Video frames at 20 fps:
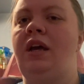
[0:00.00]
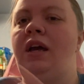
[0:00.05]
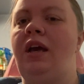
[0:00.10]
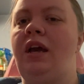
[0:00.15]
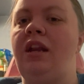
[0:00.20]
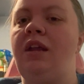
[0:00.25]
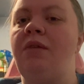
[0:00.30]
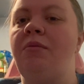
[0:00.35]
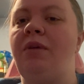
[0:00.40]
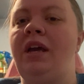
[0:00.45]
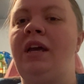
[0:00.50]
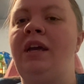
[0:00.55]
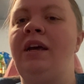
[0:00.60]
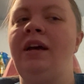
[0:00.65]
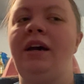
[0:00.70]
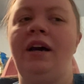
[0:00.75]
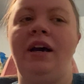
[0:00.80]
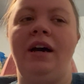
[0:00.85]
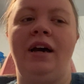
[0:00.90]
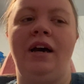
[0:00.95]
anyway,
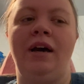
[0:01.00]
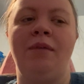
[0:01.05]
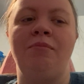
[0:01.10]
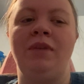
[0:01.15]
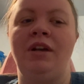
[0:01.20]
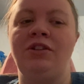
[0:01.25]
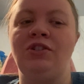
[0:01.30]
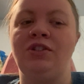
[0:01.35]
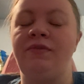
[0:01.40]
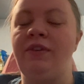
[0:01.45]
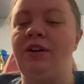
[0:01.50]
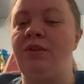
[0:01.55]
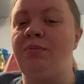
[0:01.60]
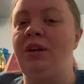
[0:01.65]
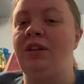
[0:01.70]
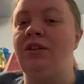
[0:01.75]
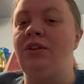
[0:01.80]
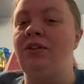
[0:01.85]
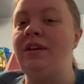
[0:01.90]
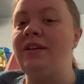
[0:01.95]
I just figured it'd
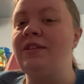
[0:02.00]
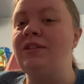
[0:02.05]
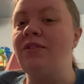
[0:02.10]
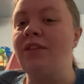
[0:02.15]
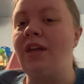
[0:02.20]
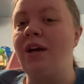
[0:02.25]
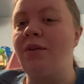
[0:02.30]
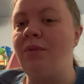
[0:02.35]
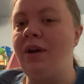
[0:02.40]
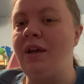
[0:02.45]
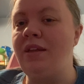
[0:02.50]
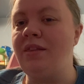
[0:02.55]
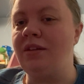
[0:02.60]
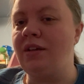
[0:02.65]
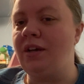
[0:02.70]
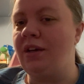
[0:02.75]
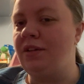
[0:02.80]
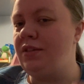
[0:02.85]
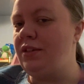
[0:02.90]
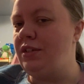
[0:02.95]
be a little easier that way,
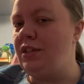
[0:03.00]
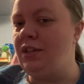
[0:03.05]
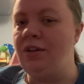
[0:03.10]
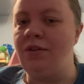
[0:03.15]
that,